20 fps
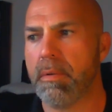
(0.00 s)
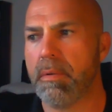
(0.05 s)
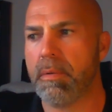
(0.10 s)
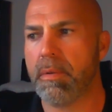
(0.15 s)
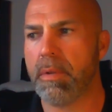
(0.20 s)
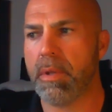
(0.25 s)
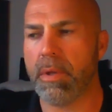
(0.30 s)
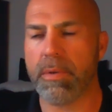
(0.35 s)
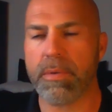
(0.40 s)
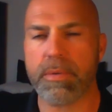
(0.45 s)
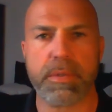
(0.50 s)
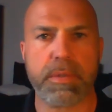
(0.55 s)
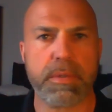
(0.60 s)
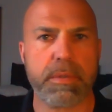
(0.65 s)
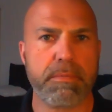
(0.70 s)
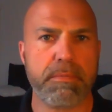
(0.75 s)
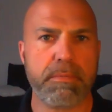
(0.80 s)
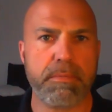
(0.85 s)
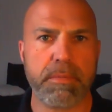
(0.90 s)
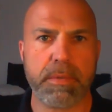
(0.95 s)

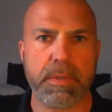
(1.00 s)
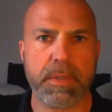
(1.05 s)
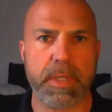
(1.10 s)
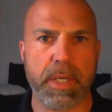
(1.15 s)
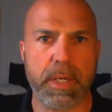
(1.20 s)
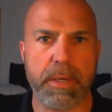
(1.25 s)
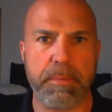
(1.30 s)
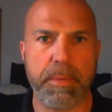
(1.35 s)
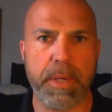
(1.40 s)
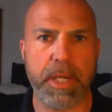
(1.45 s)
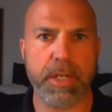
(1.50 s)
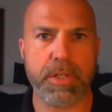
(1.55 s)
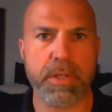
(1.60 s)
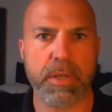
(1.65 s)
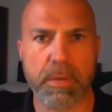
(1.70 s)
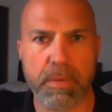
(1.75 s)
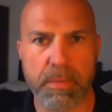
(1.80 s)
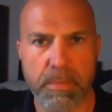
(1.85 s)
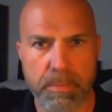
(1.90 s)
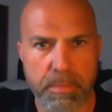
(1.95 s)
those kind of
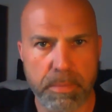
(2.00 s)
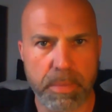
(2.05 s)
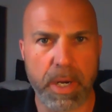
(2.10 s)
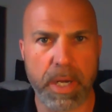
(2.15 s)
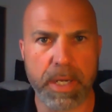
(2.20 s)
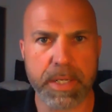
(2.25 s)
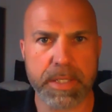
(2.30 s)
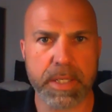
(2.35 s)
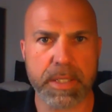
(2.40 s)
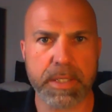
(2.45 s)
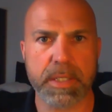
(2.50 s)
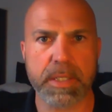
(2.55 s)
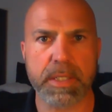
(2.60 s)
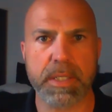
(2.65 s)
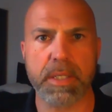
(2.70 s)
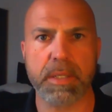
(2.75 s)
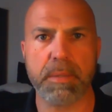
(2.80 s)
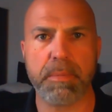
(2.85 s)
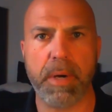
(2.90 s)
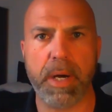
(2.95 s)
major processes
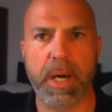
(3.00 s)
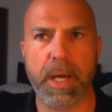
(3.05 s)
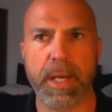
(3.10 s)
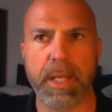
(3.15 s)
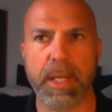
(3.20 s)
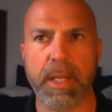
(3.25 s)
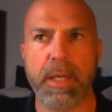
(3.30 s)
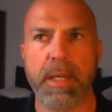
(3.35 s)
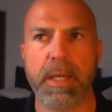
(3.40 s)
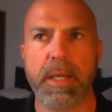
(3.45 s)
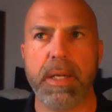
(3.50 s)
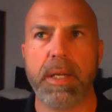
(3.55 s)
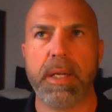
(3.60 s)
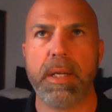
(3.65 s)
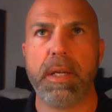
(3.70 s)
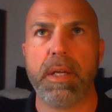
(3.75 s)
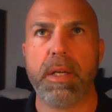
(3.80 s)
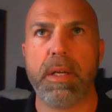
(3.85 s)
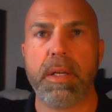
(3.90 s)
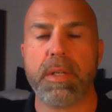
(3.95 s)
in the body.
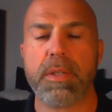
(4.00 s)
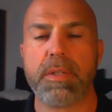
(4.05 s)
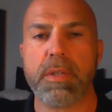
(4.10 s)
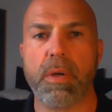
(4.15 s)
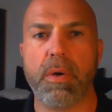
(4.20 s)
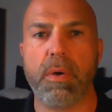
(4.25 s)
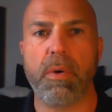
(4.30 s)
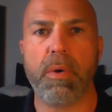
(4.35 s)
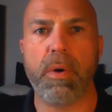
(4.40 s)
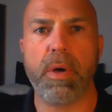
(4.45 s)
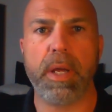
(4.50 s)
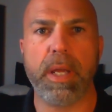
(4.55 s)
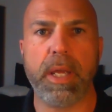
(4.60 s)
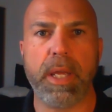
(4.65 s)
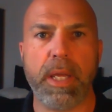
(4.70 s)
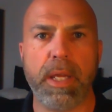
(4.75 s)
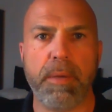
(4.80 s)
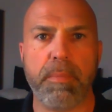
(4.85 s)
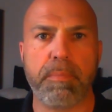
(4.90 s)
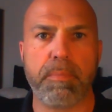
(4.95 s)
So
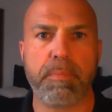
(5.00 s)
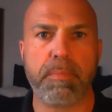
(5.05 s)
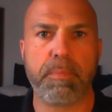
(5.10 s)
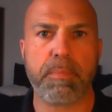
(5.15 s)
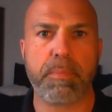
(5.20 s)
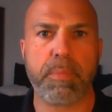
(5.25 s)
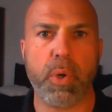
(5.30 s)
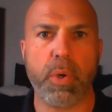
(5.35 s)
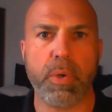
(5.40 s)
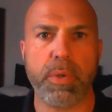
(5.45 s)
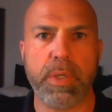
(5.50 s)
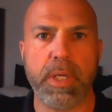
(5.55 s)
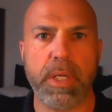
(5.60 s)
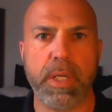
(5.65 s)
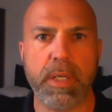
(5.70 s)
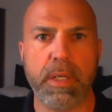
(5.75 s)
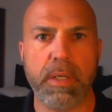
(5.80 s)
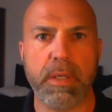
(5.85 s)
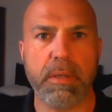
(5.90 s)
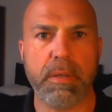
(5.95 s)
a
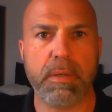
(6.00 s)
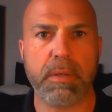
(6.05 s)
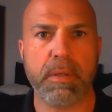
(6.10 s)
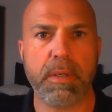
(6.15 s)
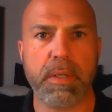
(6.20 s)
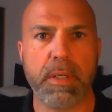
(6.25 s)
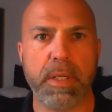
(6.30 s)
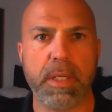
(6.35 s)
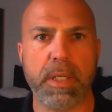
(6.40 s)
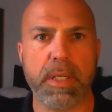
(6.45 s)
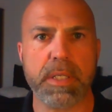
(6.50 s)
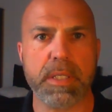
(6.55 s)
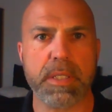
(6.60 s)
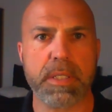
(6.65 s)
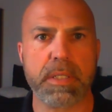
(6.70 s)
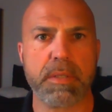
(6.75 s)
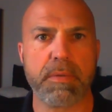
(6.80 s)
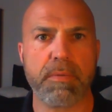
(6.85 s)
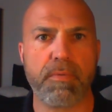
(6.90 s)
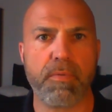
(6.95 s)
protein
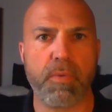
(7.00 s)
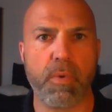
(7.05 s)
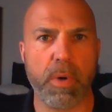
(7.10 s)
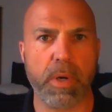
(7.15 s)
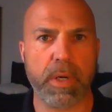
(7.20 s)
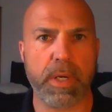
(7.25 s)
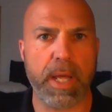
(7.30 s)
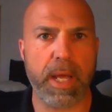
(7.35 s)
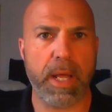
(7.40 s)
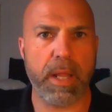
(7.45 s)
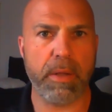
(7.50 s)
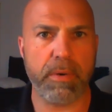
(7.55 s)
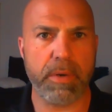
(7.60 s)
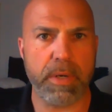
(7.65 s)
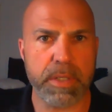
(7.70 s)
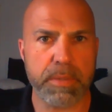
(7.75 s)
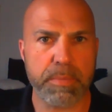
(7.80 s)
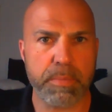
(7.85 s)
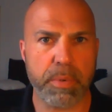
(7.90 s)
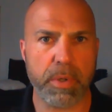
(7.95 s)
is 4
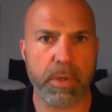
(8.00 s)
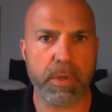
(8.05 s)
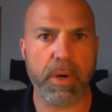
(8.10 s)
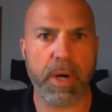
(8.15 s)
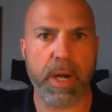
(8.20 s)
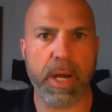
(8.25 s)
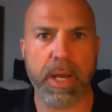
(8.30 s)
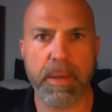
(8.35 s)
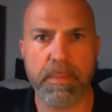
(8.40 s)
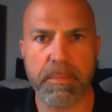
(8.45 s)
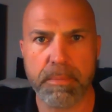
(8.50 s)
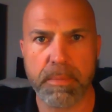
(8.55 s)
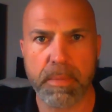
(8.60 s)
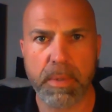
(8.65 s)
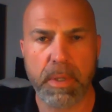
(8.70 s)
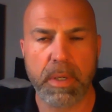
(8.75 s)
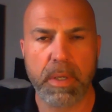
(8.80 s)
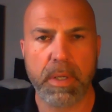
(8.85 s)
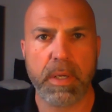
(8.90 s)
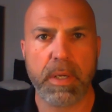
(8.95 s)
calories per gram.
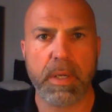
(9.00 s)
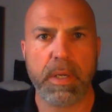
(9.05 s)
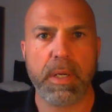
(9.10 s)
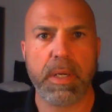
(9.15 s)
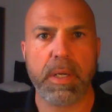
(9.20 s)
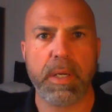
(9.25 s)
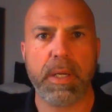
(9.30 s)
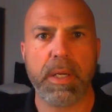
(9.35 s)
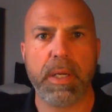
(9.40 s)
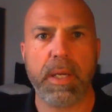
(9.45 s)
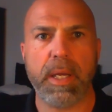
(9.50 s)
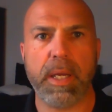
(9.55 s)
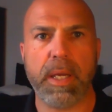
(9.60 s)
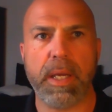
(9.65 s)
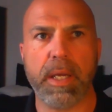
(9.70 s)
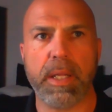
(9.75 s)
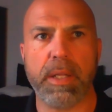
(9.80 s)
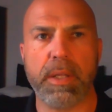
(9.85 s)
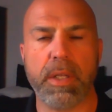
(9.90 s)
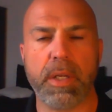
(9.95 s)

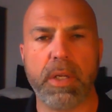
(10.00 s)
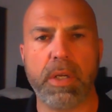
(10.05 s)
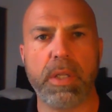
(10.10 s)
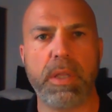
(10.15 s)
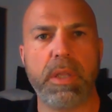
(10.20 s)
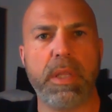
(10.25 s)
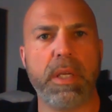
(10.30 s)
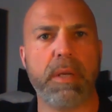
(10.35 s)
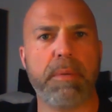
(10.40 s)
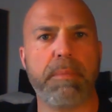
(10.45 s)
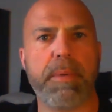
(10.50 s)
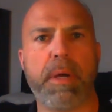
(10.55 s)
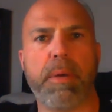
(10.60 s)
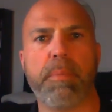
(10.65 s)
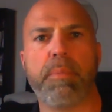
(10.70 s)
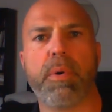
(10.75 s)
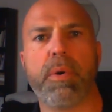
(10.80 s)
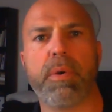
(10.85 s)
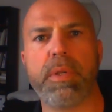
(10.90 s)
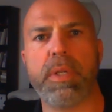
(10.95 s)
And the good thing
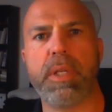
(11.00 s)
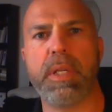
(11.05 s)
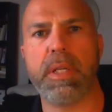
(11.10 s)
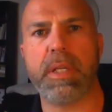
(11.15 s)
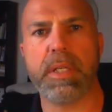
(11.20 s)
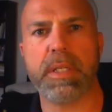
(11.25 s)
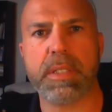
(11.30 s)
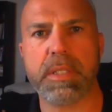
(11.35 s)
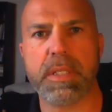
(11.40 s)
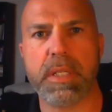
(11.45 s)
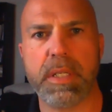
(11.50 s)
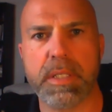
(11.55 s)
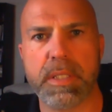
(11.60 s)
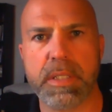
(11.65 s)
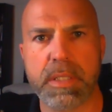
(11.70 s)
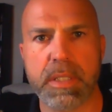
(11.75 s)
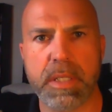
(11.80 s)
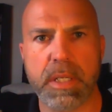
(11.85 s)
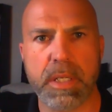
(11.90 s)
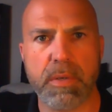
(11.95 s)
about protein is
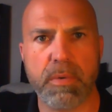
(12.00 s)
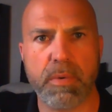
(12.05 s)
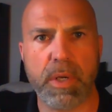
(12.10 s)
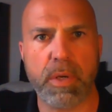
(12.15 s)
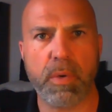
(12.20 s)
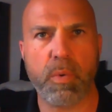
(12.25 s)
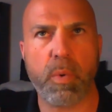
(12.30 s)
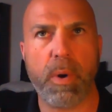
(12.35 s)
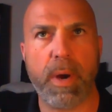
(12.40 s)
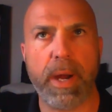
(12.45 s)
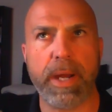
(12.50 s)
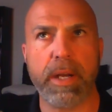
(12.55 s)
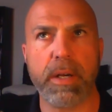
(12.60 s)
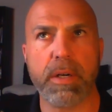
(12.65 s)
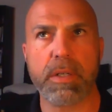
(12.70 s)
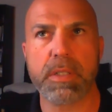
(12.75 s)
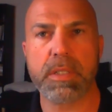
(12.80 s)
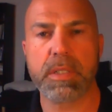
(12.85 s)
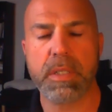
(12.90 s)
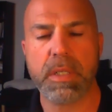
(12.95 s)
it
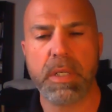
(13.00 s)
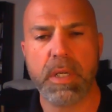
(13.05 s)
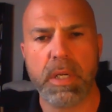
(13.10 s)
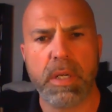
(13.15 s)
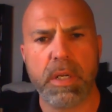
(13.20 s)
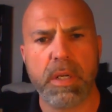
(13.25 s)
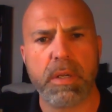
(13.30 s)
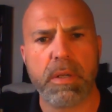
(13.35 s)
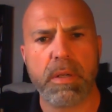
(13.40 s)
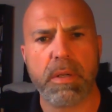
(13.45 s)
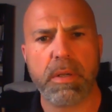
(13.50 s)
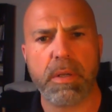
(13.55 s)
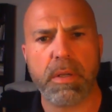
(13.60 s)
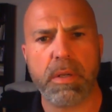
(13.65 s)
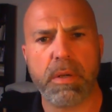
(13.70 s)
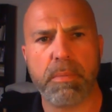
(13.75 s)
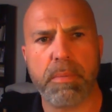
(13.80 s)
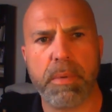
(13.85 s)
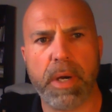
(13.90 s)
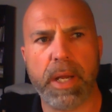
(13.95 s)
requires
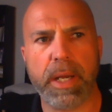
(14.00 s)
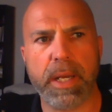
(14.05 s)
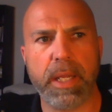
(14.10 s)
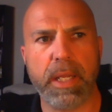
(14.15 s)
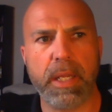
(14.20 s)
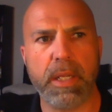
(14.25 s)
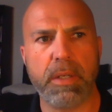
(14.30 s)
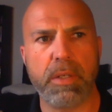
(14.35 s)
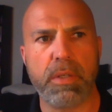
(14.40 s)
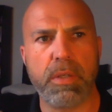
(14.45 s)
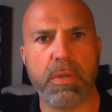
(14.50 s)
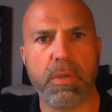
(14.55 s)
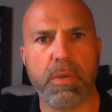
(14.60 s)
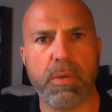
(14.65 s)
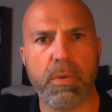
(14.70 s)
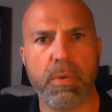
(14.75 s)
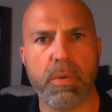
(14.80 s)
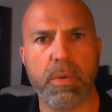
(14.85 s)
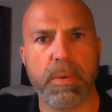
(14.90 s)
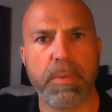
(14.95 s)
your body
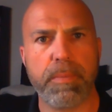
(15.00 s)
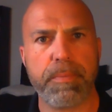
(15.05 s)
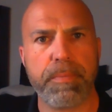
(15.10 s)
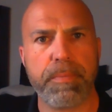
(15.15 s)
to